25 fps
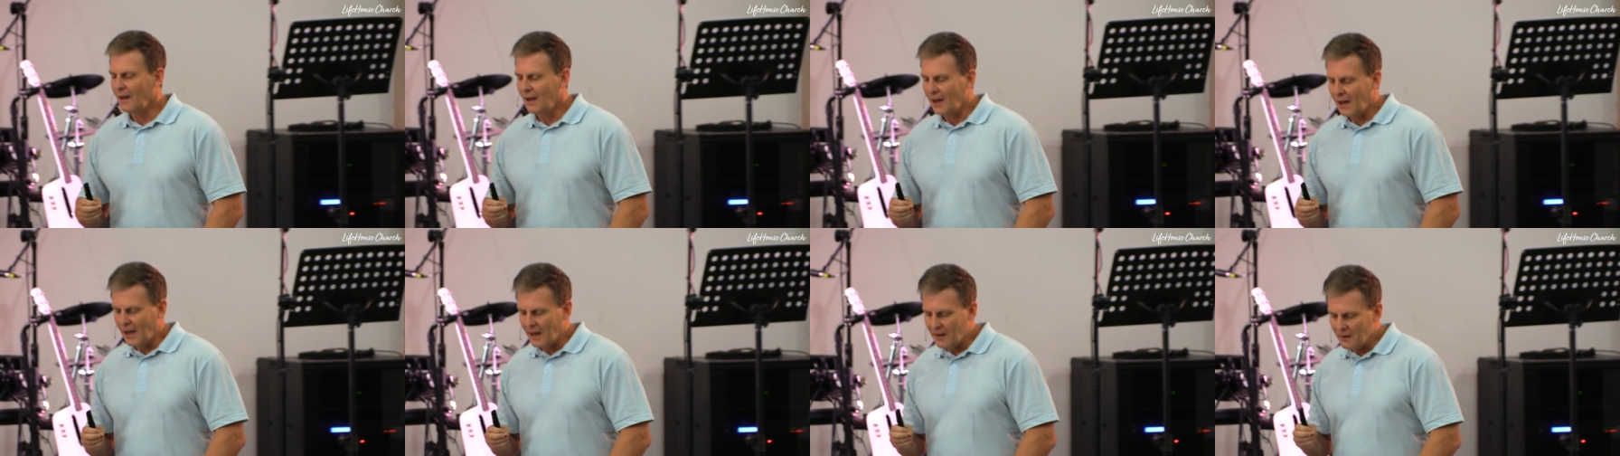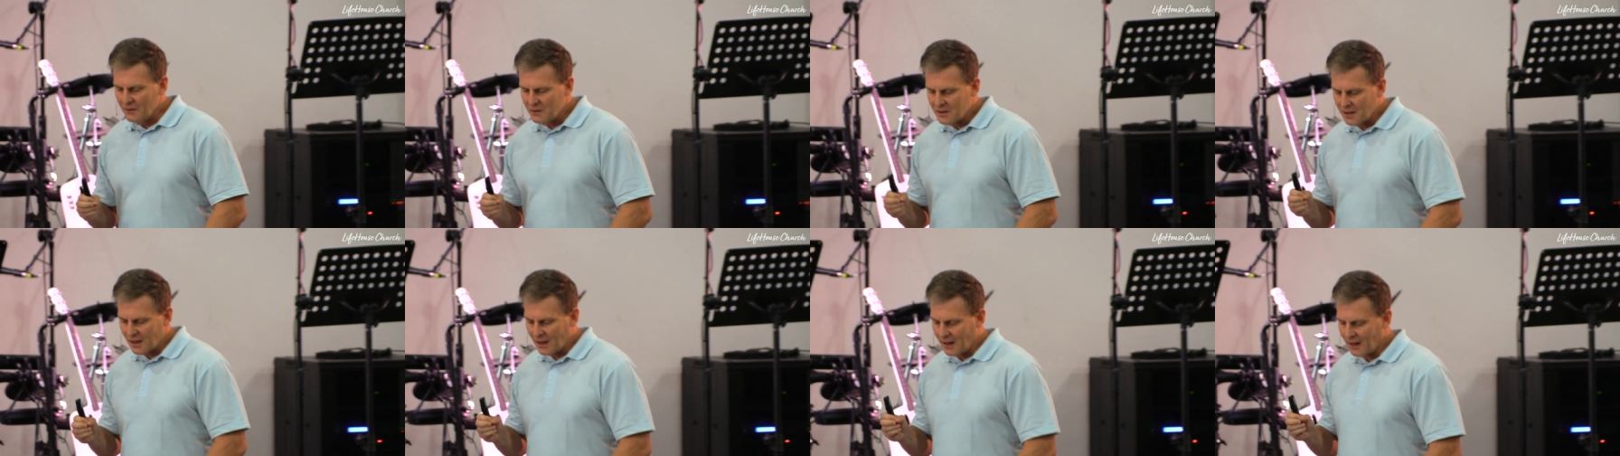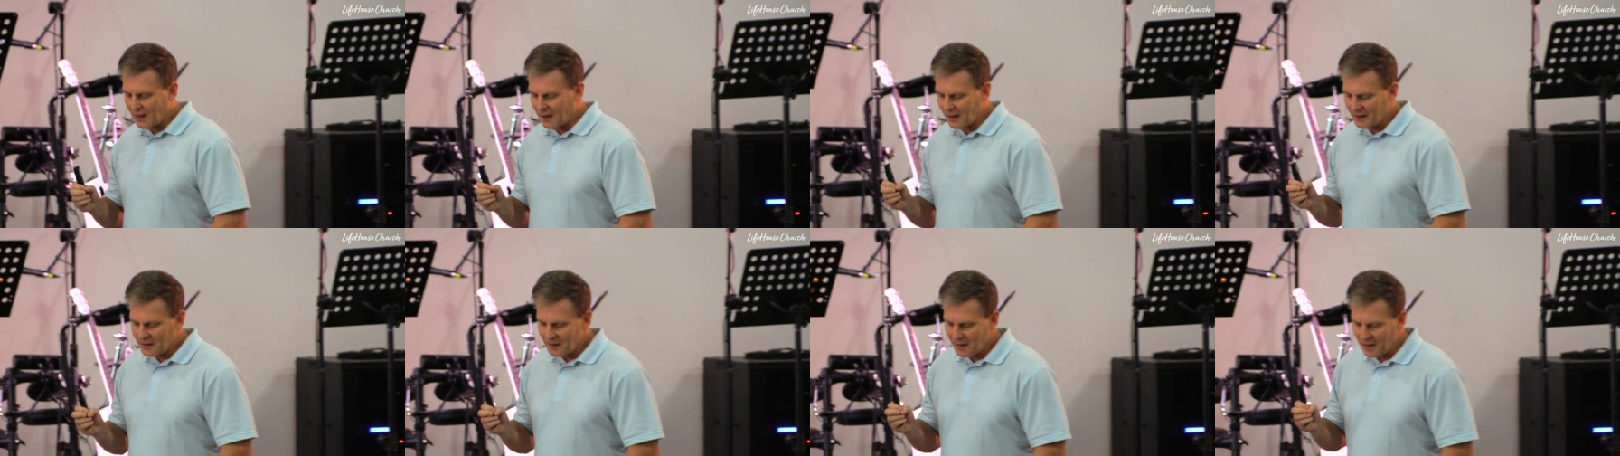And
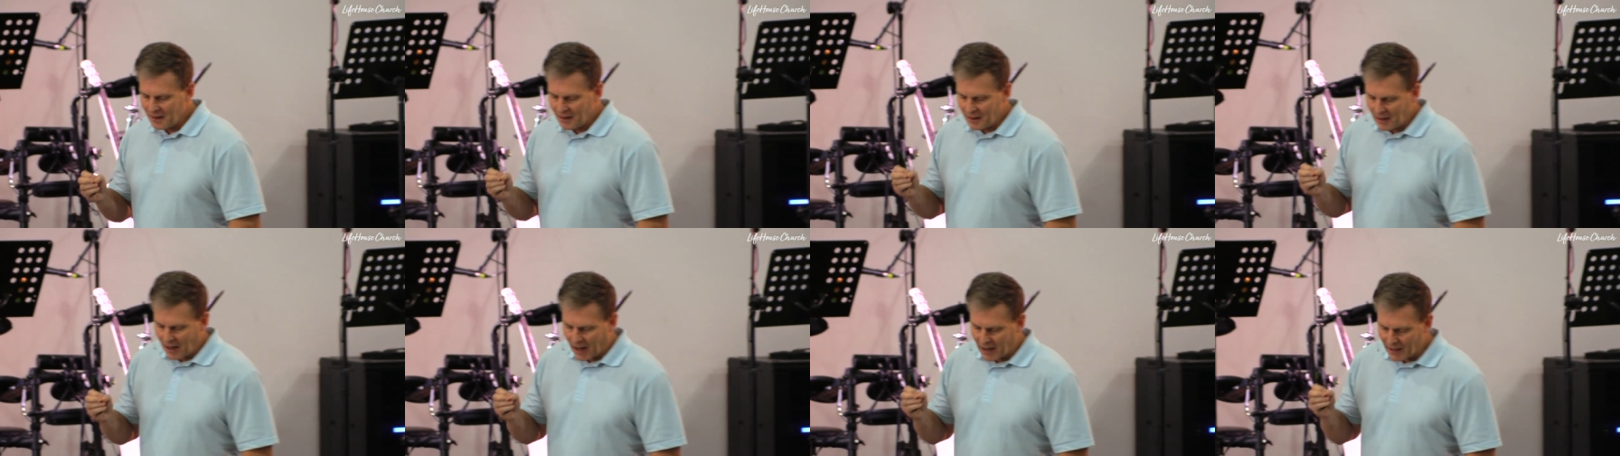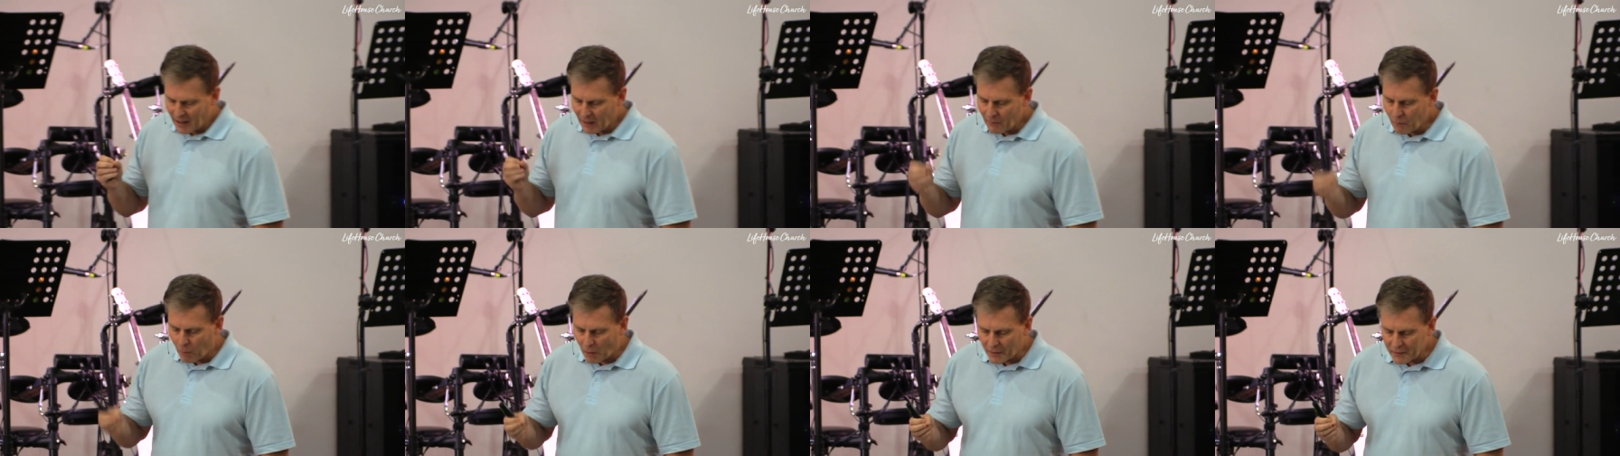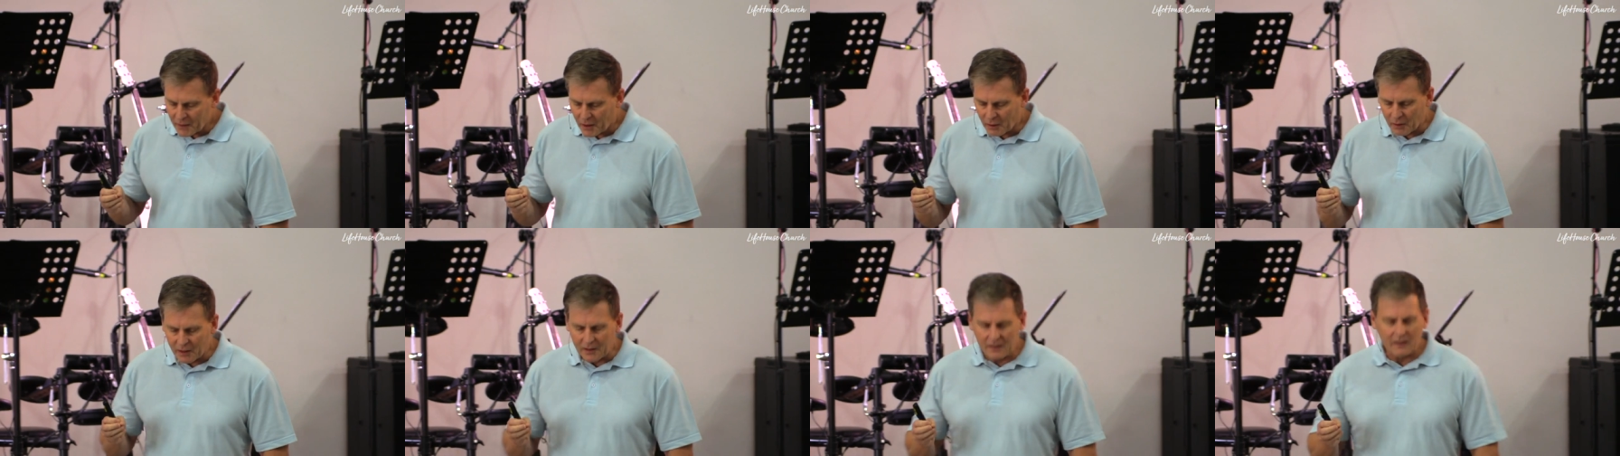uh, I love 1
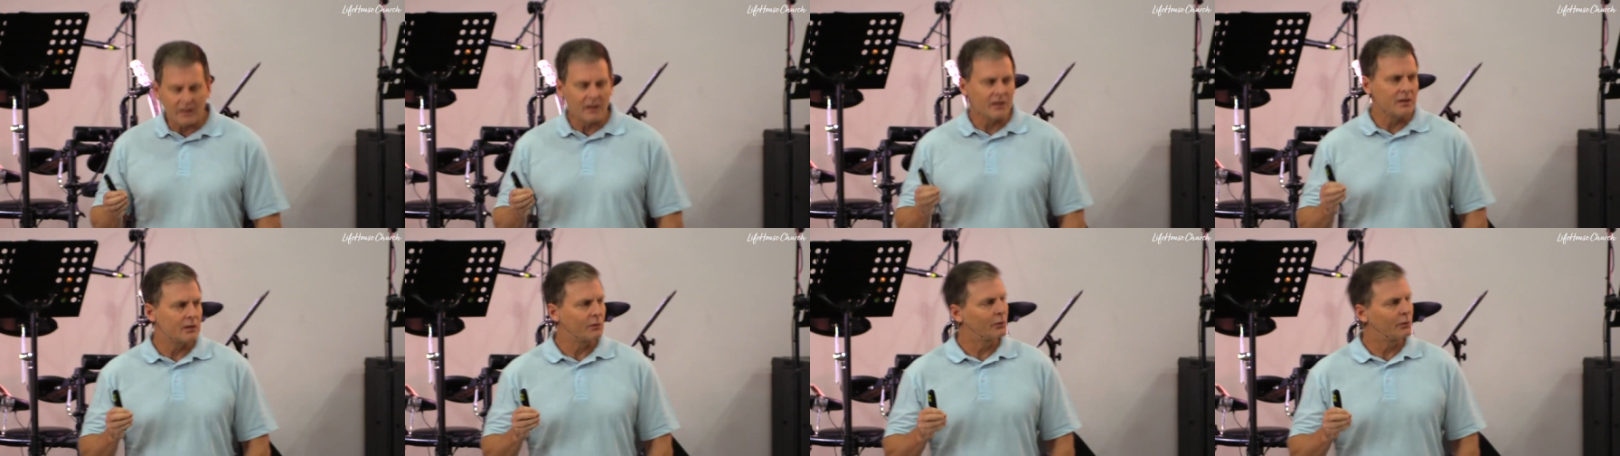Corinthians